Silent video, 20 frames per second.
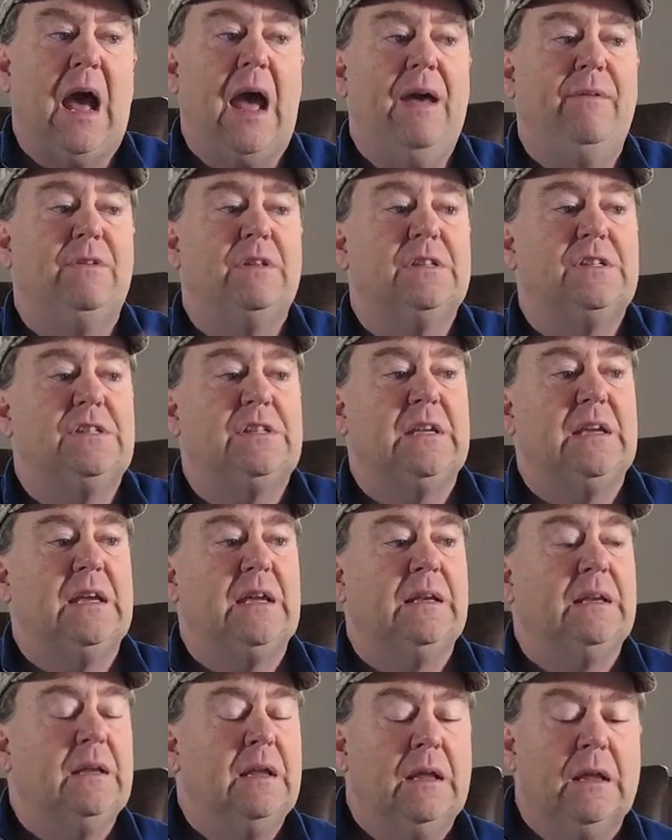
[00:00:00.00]
I haven't
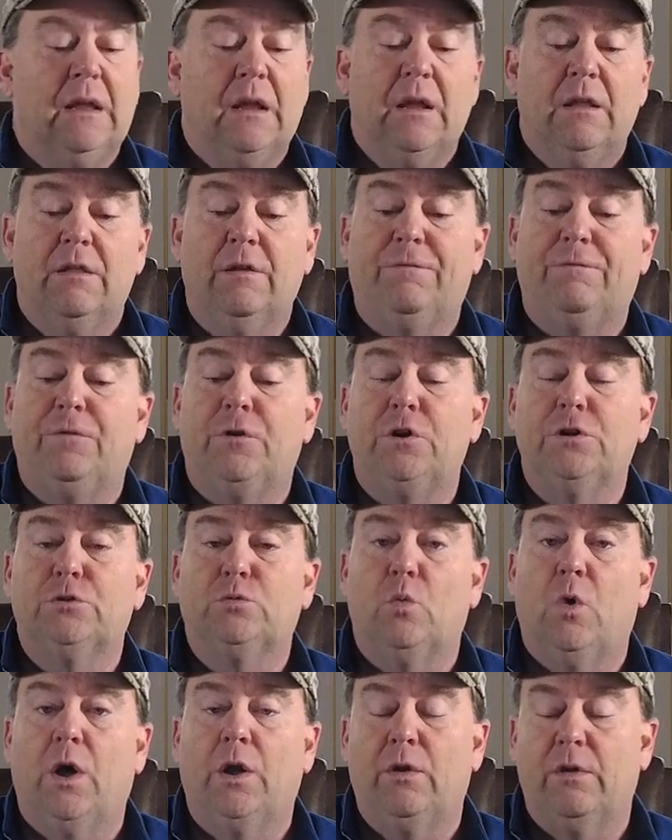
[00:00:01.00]
seen the
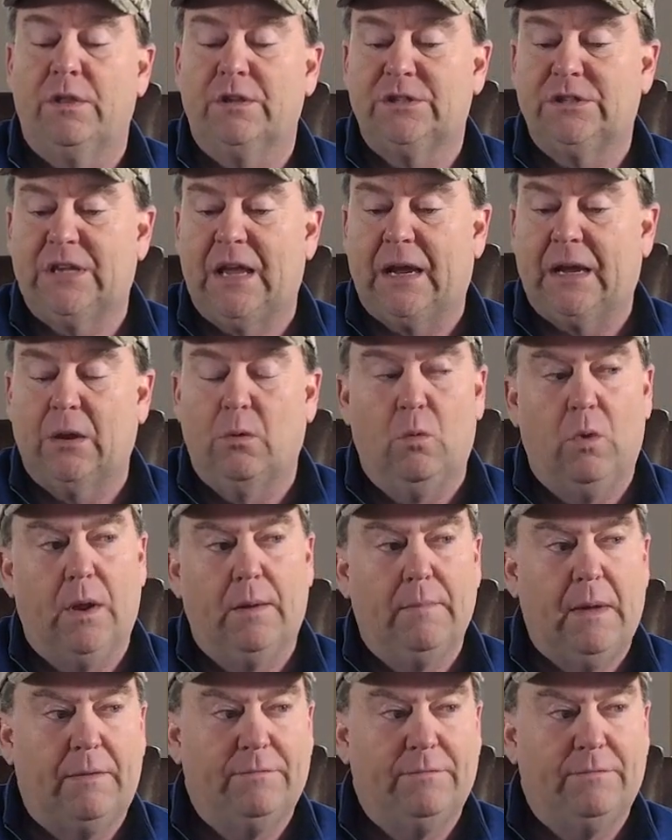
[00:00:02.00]
first one or the second one.